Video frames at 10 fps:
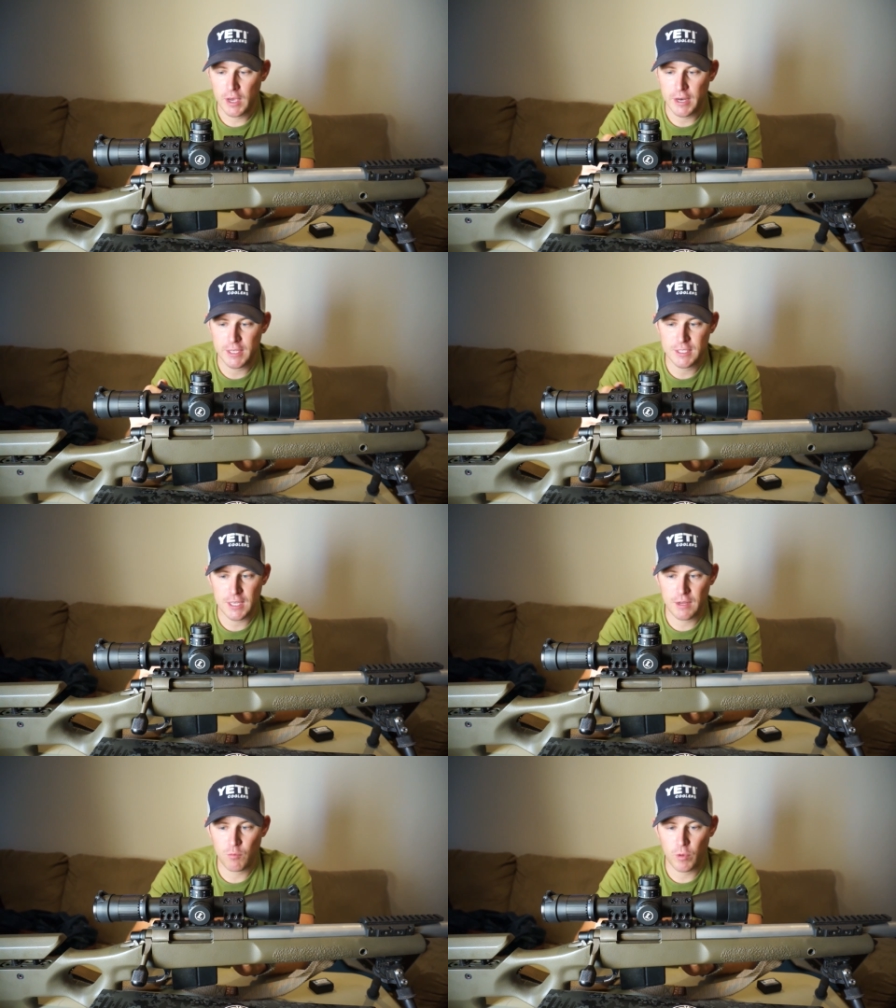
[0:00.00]
and he
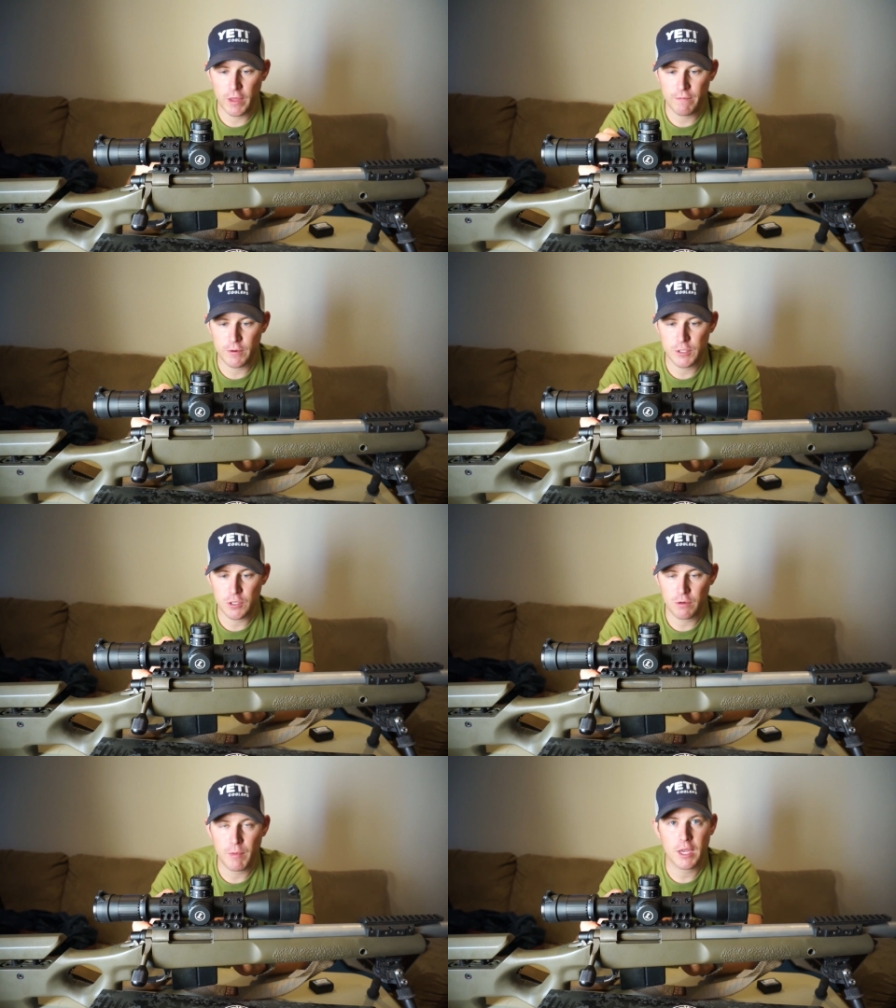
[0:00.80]
said when they first
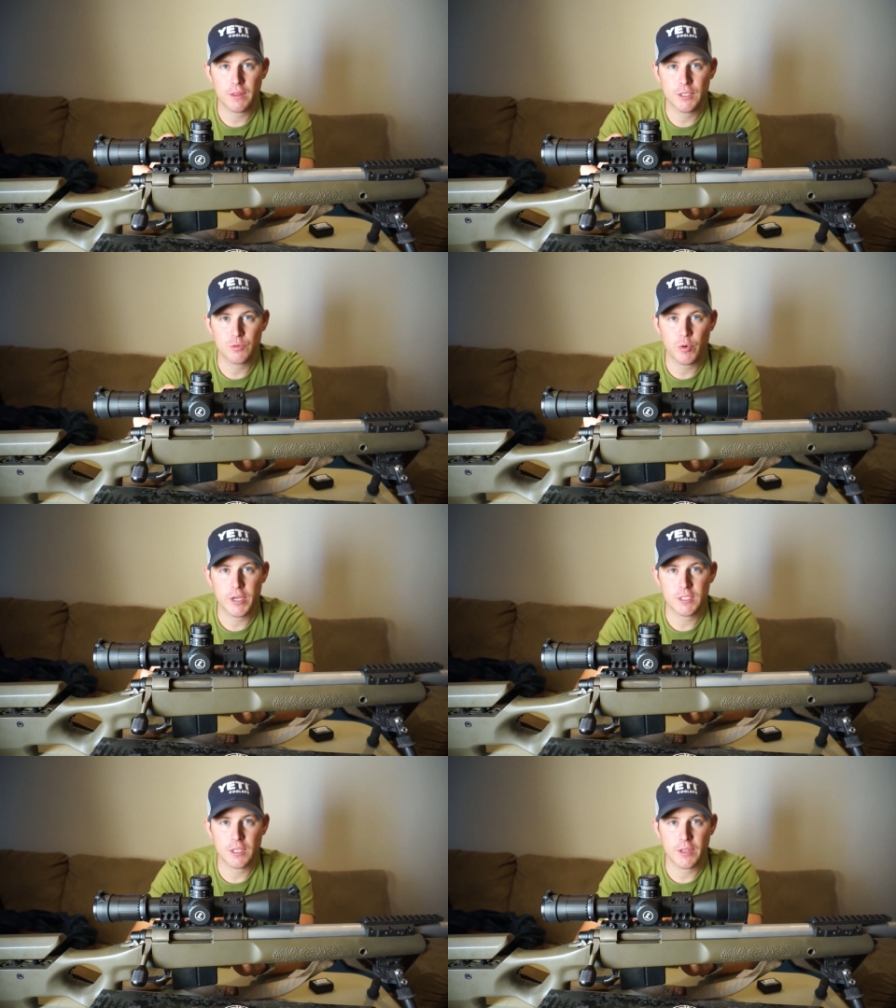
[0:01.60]
started making these
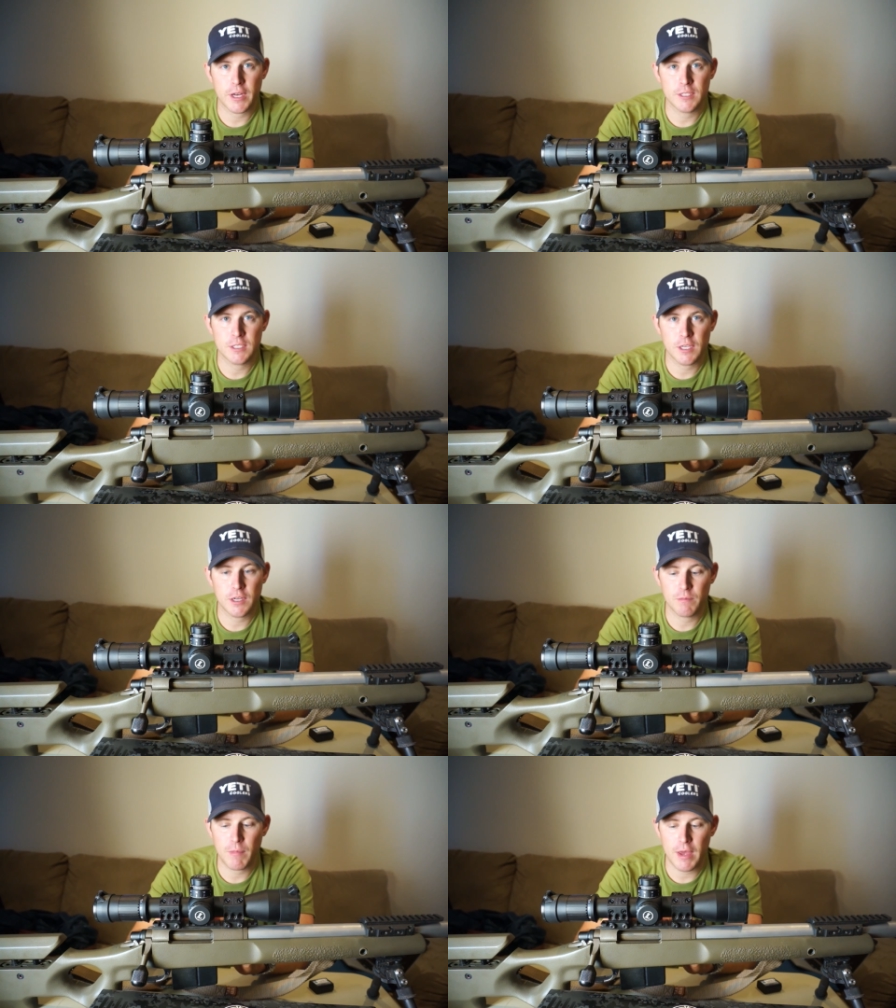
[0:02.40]
rings that they didn't
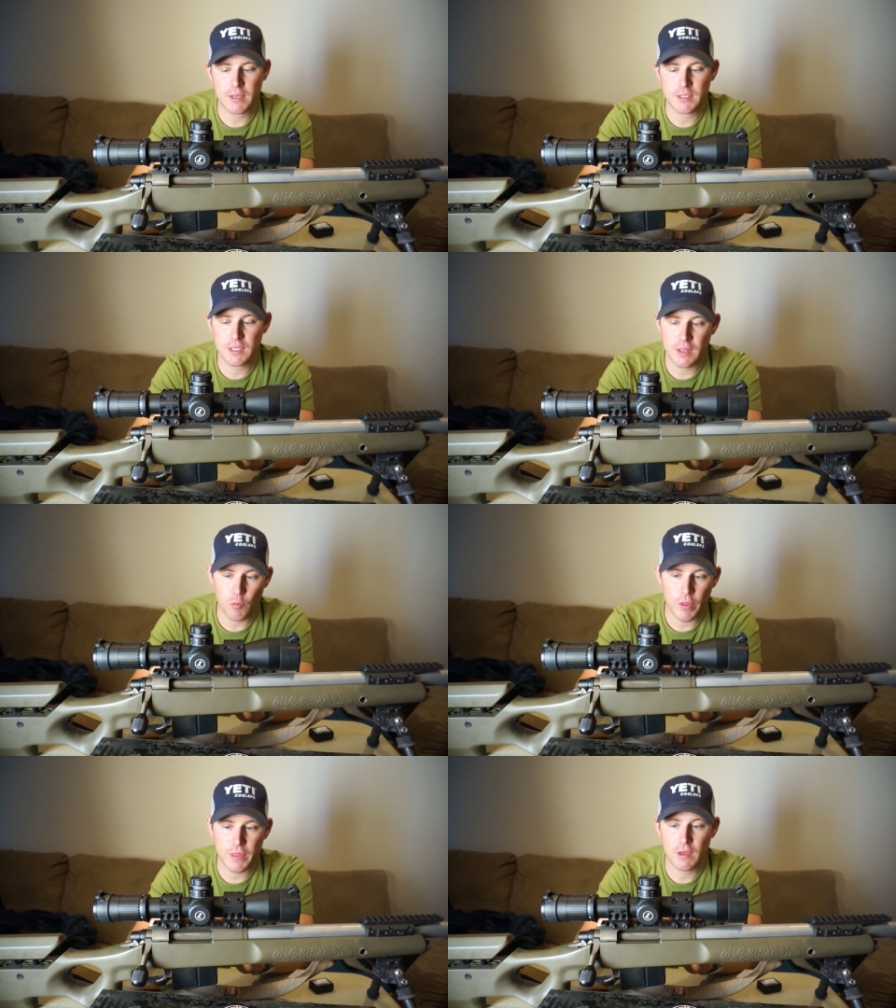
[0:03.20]
send them
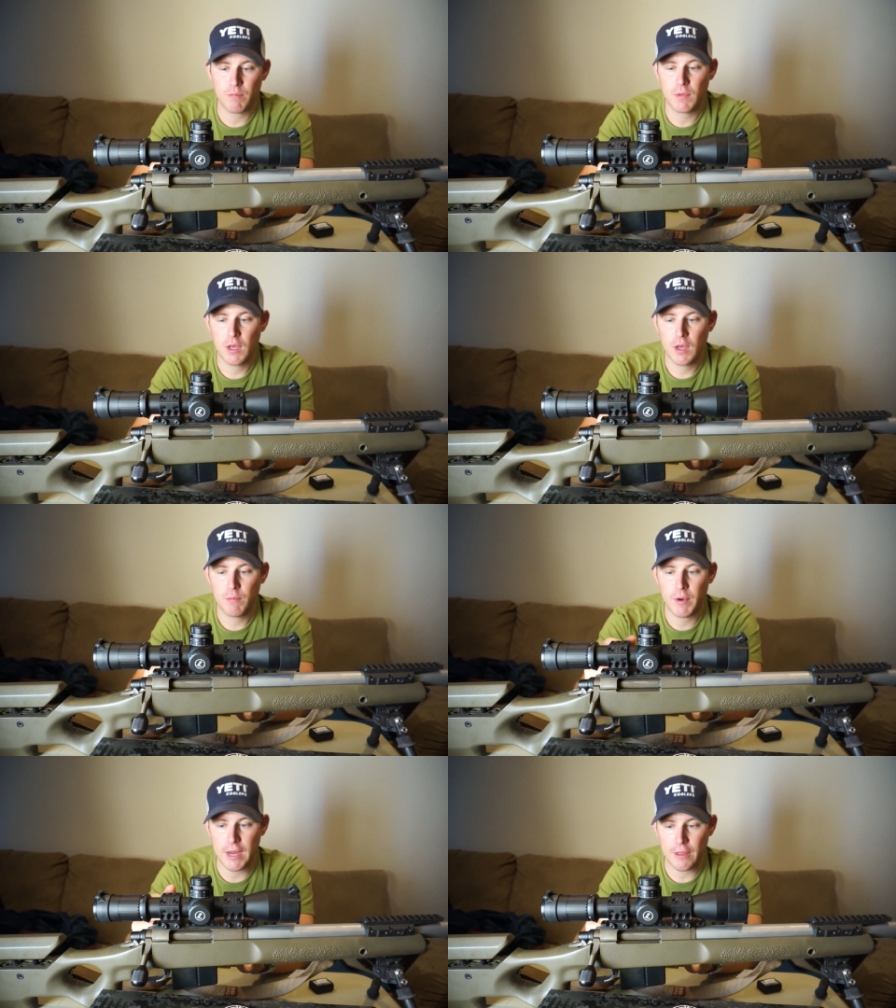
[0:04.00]
with them,
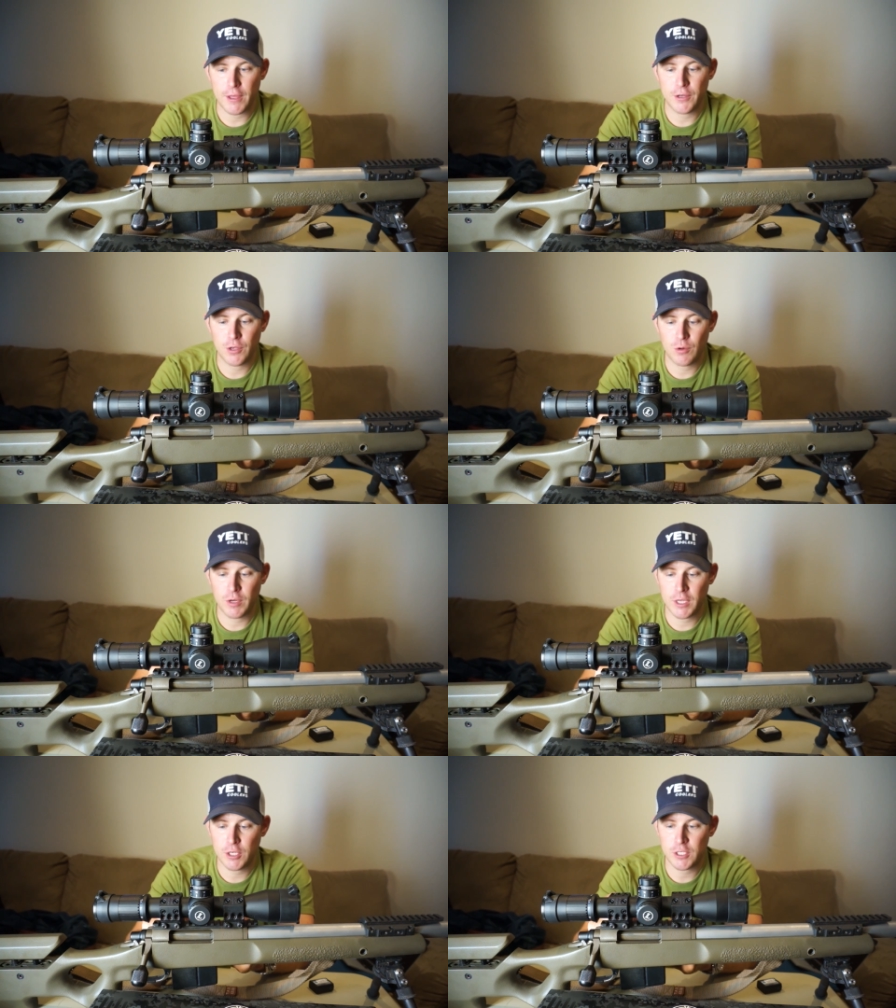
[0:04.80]
but now they do,
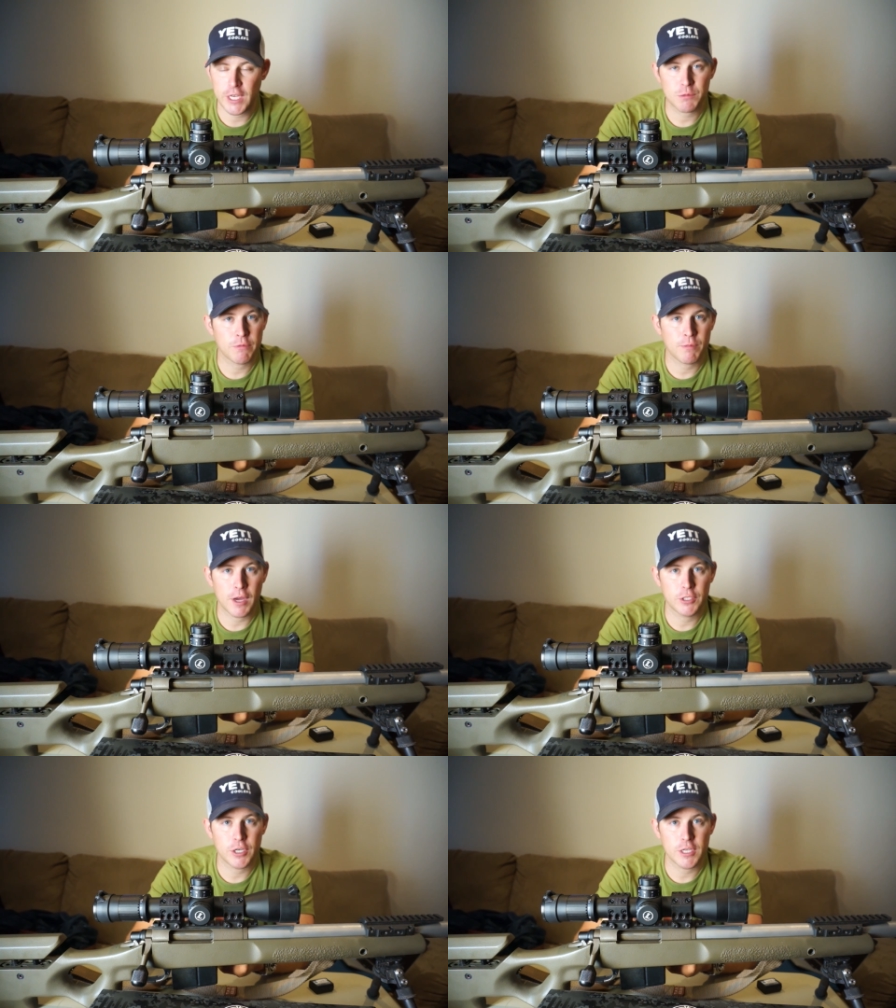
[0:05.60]
and he just asked me for
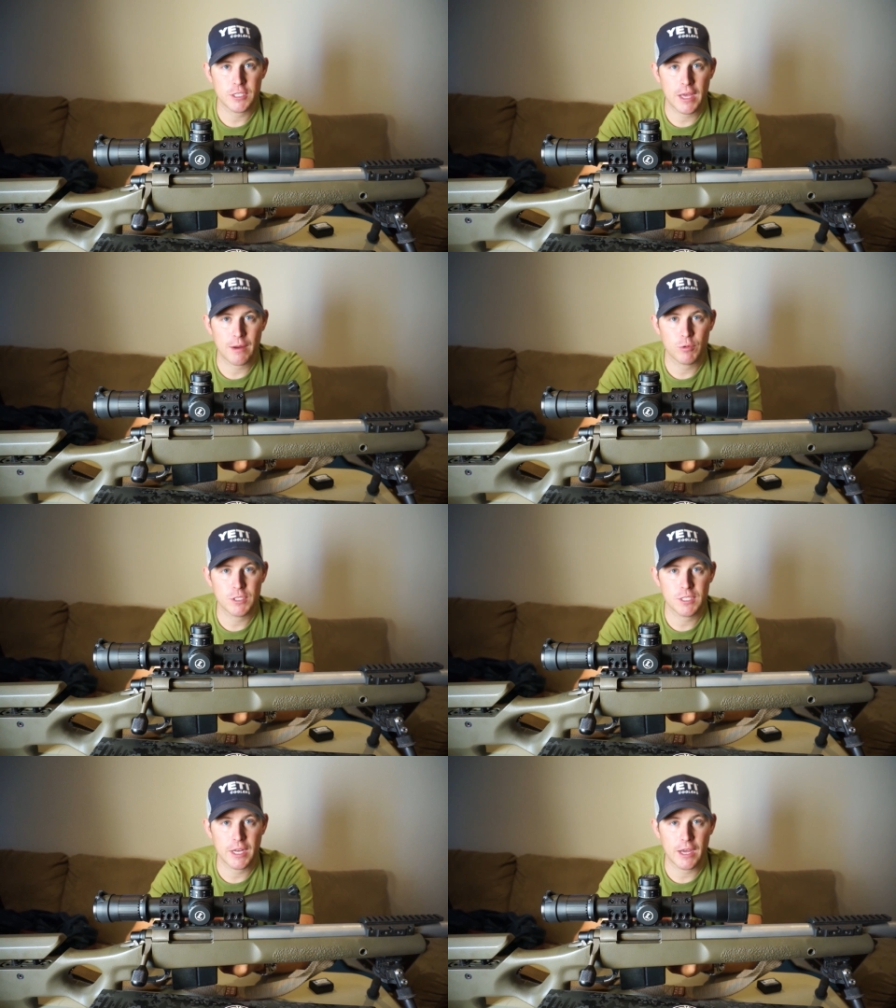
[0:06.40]
my address and had one
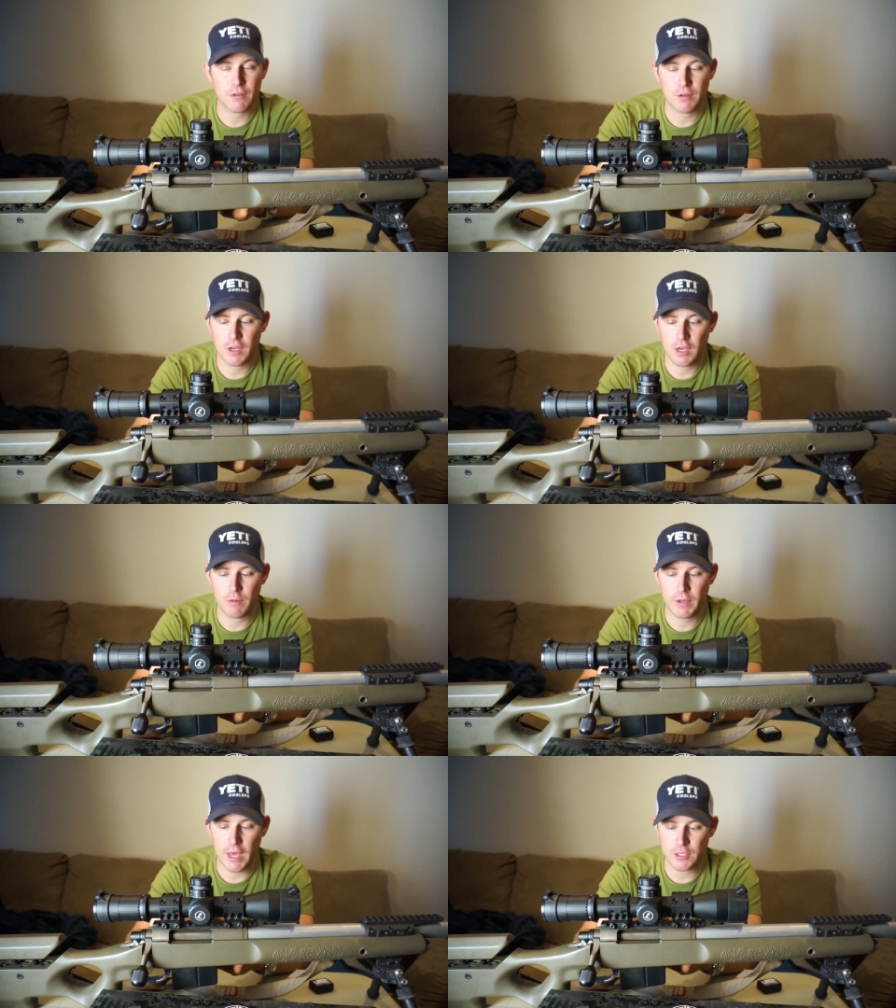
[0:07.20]
sent
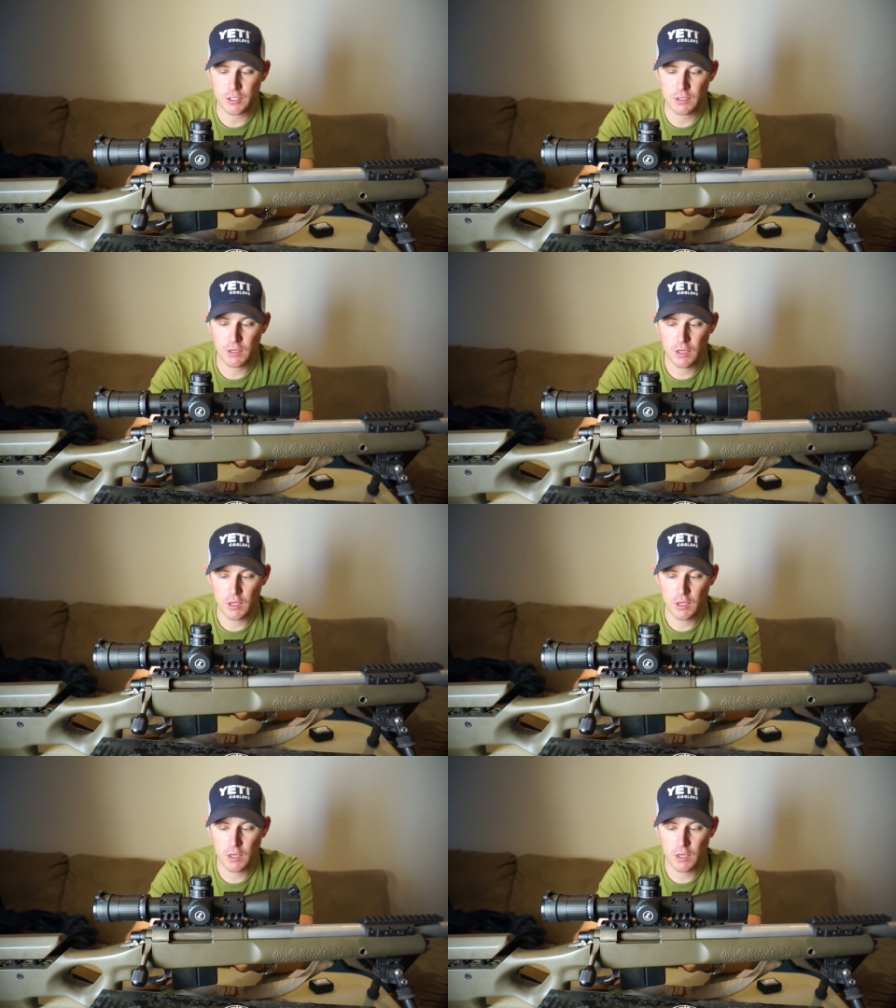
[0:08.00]
out. He actually,